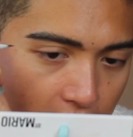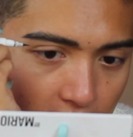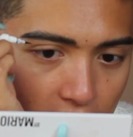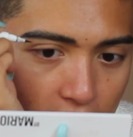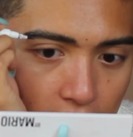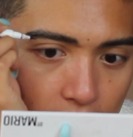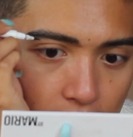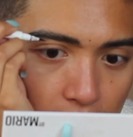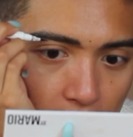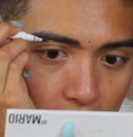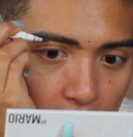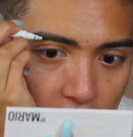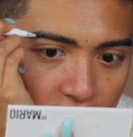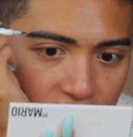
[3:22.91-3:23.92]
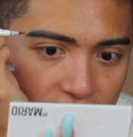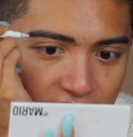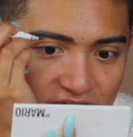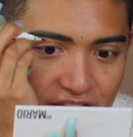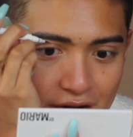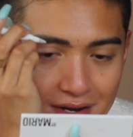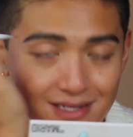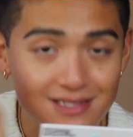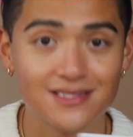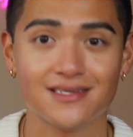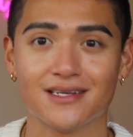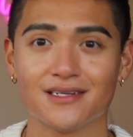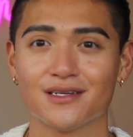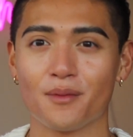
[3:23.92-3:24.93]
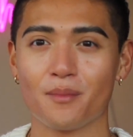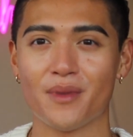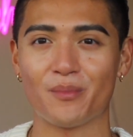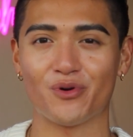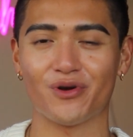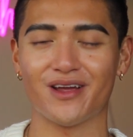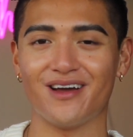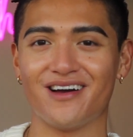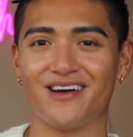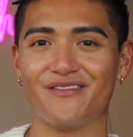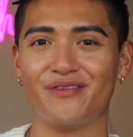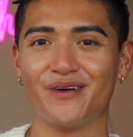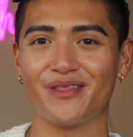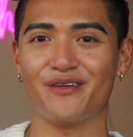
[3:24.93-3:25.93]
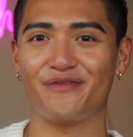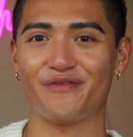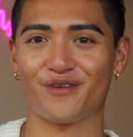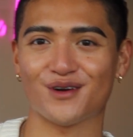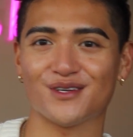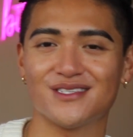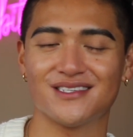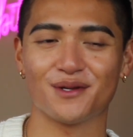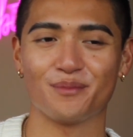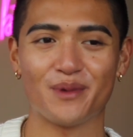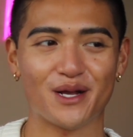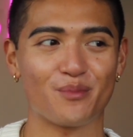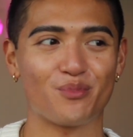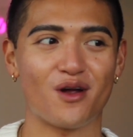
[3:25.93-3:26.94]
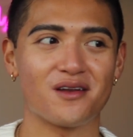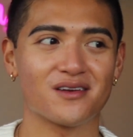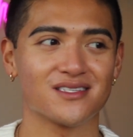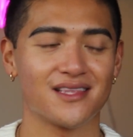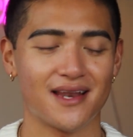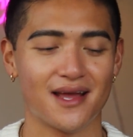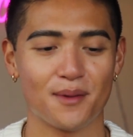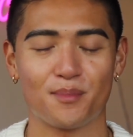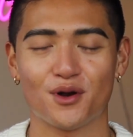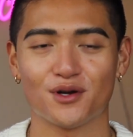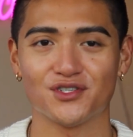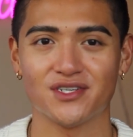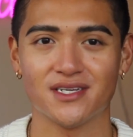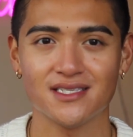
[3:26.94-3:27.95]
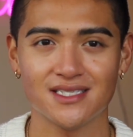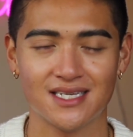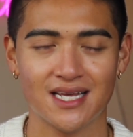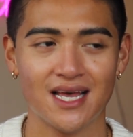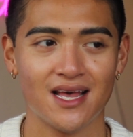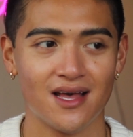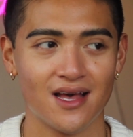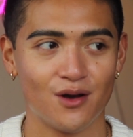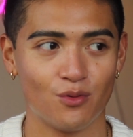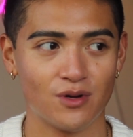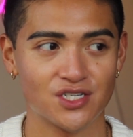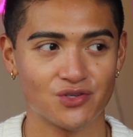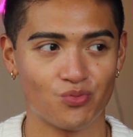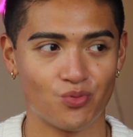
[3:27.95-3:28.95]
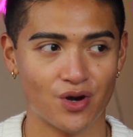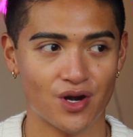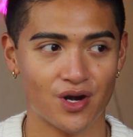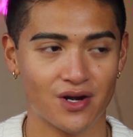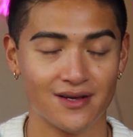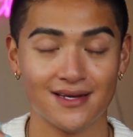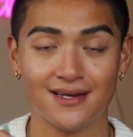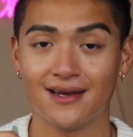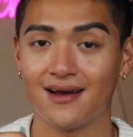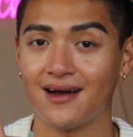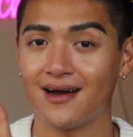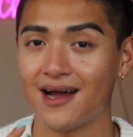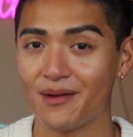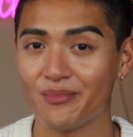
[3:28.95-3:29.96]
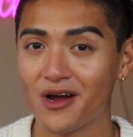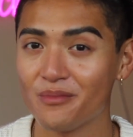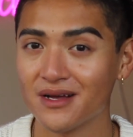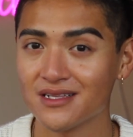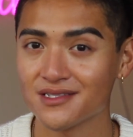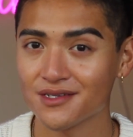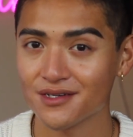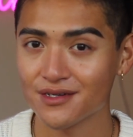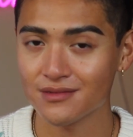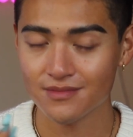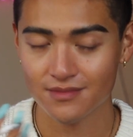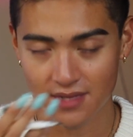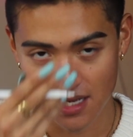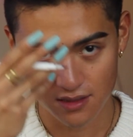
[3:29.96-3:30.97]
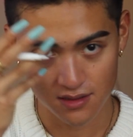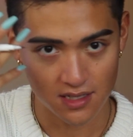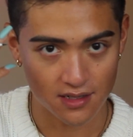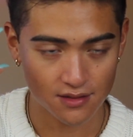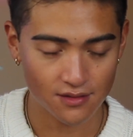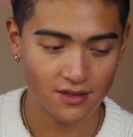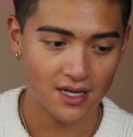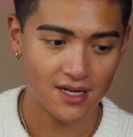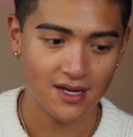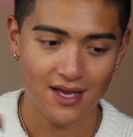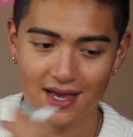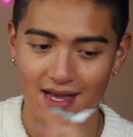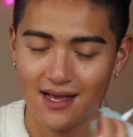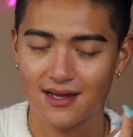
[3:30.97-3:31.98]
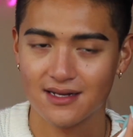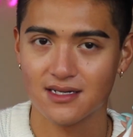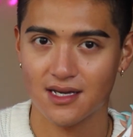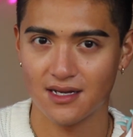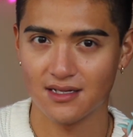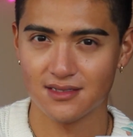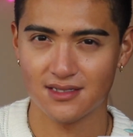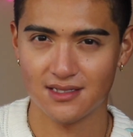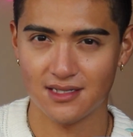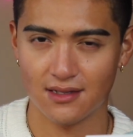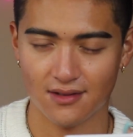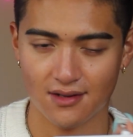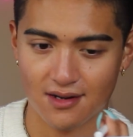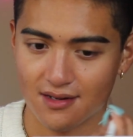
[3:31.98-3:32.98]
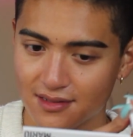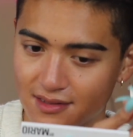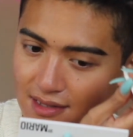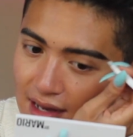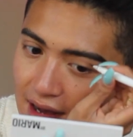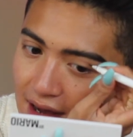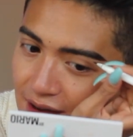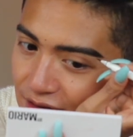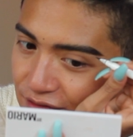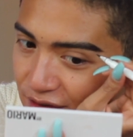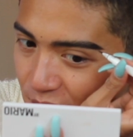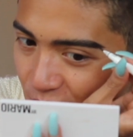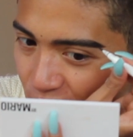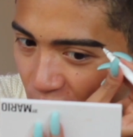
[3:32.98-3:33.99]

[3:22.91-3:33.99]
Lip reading: I have a very distinct memory of the first makeup products that I purchased, which were an eyebrow pencil, hello, and concealer from